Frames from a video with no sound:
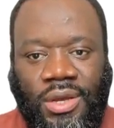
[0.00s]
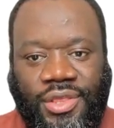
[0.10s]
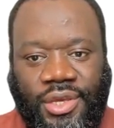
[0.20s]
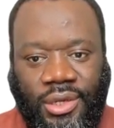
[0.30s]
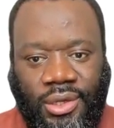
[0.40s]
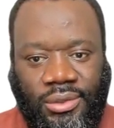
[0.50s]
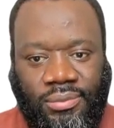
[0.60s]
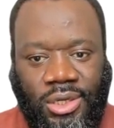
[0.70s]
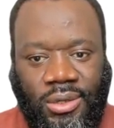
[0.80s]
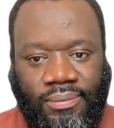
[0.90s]
the
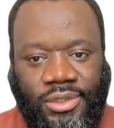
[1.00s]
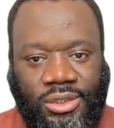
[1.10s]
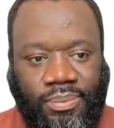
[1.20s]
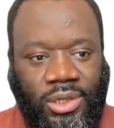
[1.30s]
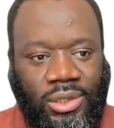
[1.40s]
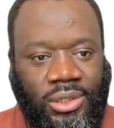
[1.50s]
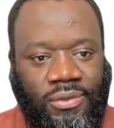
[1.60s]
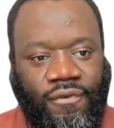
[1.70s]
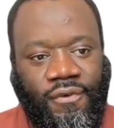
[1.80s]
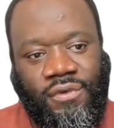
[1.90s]
data plane
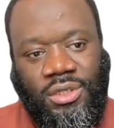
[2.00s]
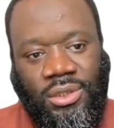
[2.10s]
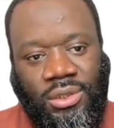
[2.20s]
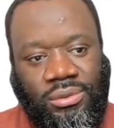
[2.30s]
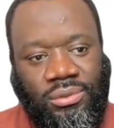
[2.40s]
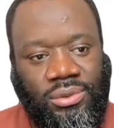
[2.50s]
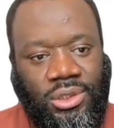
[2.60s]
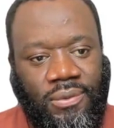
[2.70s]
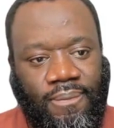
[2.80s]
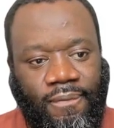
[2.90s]
and 50 on
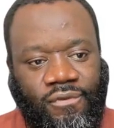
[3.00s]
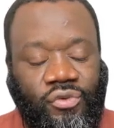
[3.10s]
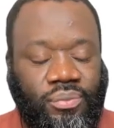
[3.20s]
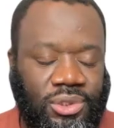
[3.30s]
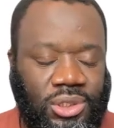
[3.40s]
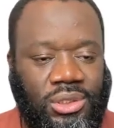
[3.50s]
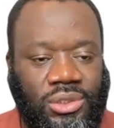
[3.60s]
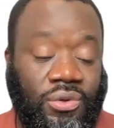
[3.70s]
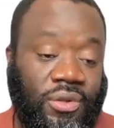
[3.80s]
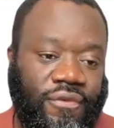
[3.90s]

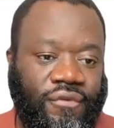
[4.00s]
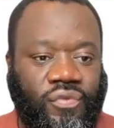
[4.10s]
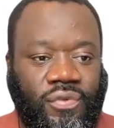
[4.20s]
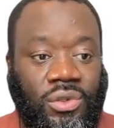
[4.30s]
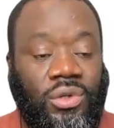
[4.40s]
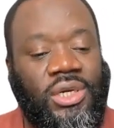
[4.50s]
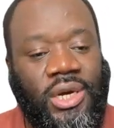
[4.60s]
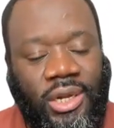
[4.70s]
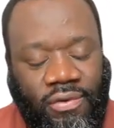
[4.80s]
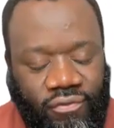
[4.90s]
50%, the other
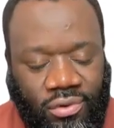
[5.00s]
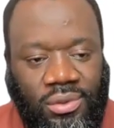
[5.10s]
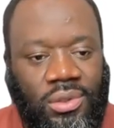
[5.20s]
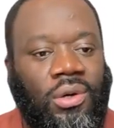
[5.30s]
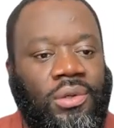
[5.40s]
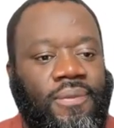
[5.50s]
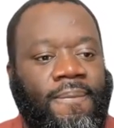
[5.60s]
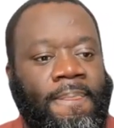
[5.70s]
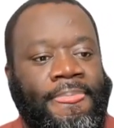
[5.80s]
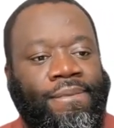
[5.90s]
half
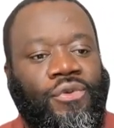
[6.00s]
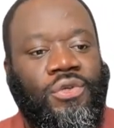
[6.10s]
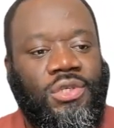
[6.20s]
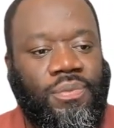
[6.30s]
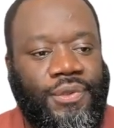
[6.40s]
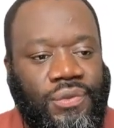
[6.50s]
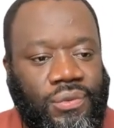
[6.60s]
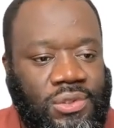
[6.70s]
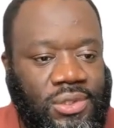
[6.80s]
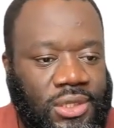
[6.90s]
on user space
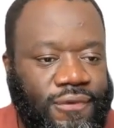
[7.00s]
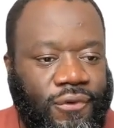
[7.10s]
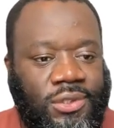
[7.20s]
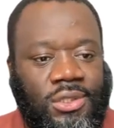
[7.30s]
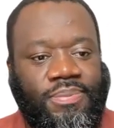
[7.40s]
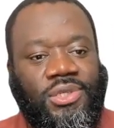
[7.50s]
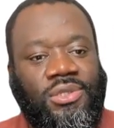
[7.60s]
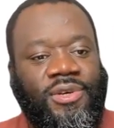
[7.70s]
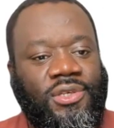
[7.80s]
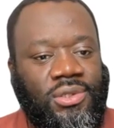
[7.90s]
nodes. That's
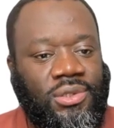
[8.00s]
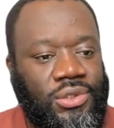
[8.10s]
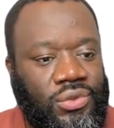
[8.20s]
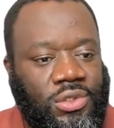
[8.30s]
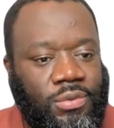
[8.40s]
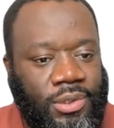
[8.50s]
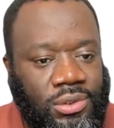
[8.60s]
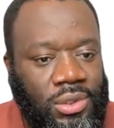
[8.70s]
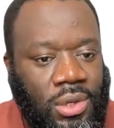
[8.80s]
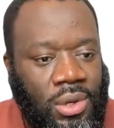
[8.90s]
48% better than user space.